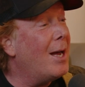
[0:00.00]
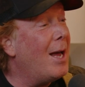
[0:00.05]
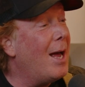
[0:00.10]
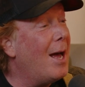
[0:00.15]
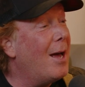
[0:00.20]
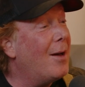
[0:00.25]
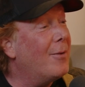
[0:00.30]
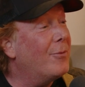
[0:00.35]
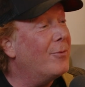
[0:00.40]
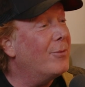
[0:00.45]
I
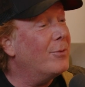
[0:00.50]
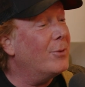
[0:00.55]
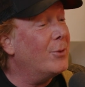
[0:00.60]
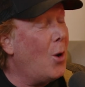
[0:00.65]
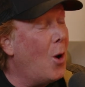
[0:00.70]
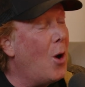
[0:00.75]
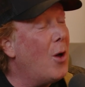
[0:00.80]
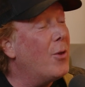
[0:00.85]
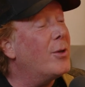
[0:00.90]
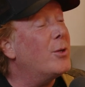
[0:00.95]
have.
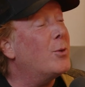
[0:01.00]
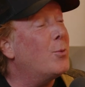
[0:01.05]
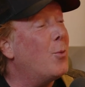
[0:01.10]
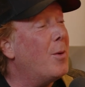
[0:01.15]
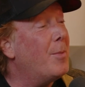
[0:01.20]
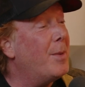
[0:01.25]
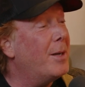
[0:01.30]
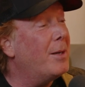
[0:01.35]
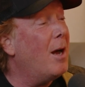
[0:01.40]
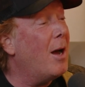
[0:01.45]
Call this
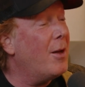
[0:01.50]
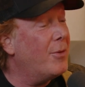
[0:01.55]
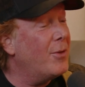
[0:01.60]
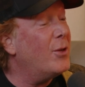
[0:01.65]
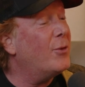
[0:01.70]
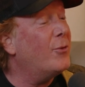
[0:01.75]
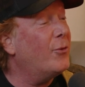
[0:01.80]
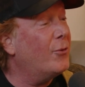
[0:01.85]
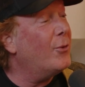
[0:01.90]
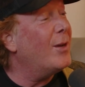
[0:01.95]
woman on
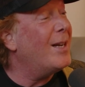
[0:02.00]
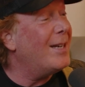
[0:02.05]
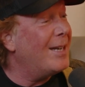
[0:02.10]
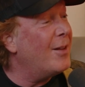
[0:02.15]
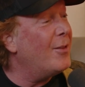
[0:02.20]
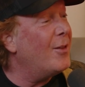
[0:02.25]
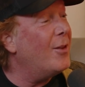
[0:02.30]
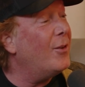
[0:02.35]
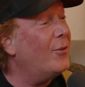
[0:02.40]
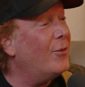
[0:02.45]
this street
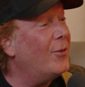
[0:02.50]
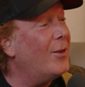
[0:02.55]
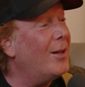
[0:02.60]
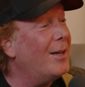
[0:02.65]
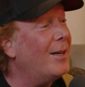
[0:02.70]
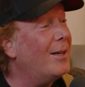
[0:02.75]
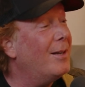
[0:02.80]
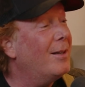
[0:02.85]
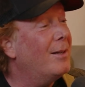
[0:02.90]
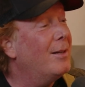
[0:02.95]
in this
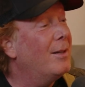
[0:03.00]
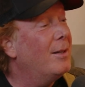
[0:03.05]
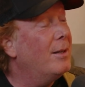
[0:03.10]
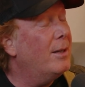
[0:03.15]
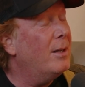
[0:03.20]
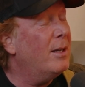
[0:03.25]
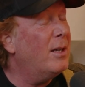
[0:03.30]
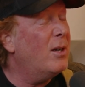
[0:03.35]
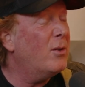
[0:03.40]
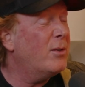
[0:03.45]
city.
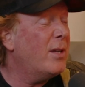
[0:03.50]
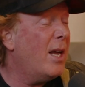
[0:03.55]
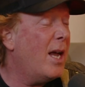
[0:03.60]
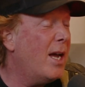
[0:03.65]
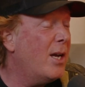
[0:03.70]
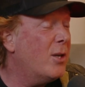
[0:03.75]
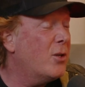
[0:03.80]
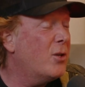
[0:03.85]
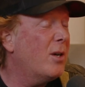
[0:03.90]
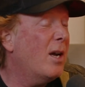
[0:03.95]
He goes,
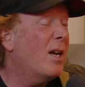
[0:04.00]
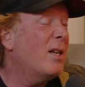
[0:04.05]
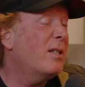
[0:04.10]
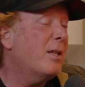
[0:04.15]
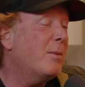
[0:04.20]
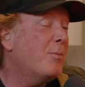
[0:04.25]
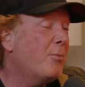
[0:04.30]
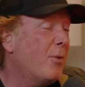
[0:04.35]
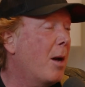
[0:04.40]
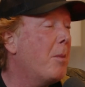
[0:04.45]
age? I
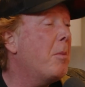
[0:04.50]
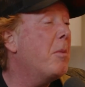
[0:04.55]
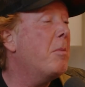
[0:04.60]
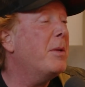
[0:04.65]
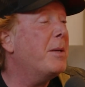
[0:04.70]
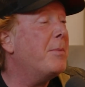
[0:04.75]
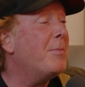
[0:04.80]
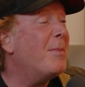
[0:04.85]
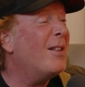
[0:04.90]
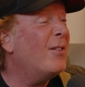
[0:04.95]
said,
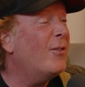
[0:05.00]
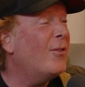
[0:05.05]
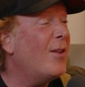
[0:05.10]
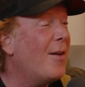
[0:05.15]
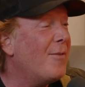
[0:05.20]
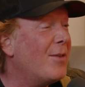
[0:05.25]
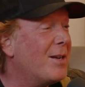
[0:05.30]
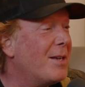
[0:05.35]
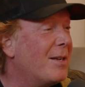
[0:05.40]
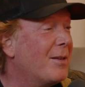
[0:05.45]
probably
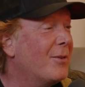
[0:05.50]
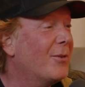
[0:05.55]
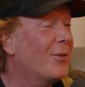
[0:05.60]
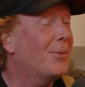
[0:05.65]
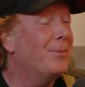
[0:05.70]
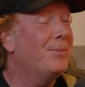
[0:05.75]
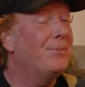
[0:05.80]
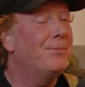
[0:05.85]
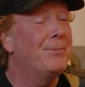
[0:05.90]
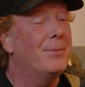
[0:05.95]
mid-70s.
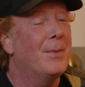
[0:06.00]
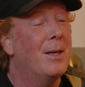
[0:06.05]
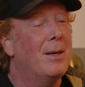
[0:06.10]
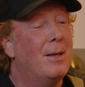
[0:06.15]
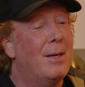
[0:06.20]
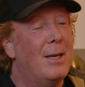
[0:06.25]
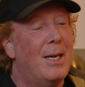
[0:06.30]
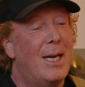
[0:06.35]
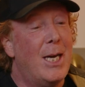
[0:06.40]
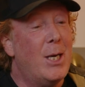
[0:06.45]

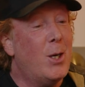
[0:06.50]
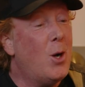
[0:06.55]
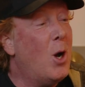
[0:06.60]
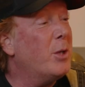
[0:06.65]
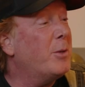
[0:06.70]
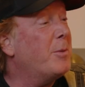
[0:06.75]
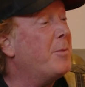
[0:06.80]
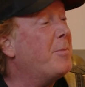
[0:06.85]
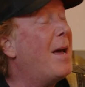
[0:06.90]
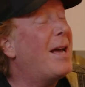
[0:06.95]
He
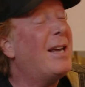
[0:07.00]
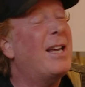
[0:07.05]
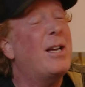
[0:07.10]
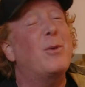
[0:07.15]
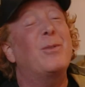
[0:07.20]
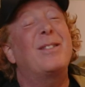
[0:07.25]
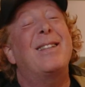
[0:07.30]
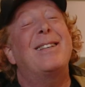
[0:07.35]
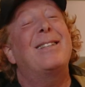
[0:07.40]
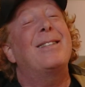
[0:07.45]
calls me back.
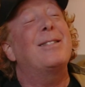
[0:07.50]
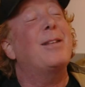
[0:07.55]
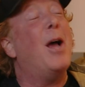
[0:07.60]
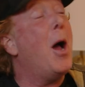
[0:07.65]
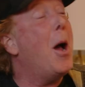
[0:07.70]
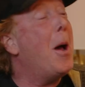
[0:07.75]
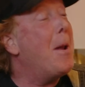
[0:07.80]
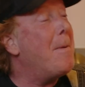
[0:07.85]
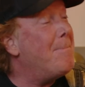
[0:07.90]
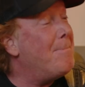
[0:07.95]
He goes, this is
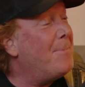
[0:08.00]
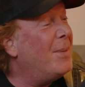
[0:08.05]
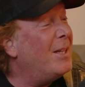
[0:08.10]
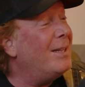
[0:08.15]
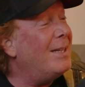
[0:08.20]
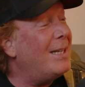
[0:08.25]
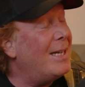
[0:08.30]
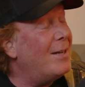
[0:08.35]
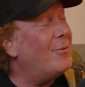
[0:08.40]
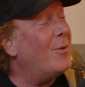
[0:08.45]

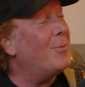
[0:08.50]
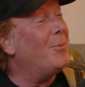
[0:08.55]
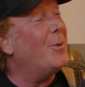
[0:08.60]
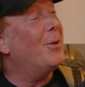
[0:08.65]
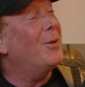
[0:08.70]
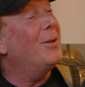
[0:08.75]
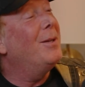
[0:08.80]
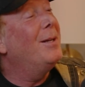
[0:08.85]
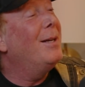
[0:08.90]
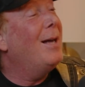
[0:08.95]

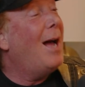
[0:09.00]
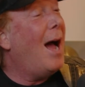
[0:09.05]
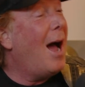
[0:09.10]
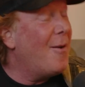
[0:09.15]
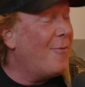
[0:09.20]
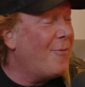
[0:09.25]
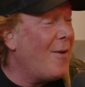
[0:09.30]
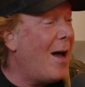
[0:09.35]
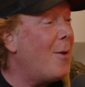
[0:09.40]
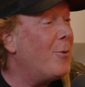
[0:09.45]
unbelievable.
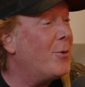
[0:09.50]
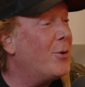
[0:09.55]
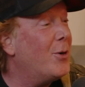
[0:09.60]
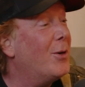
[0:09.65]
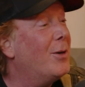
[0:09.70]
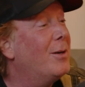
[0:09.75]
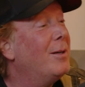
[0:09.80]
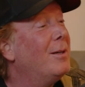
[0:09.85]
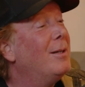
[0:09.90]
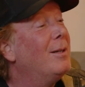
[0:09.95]
I found
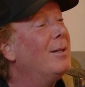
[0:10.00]
her.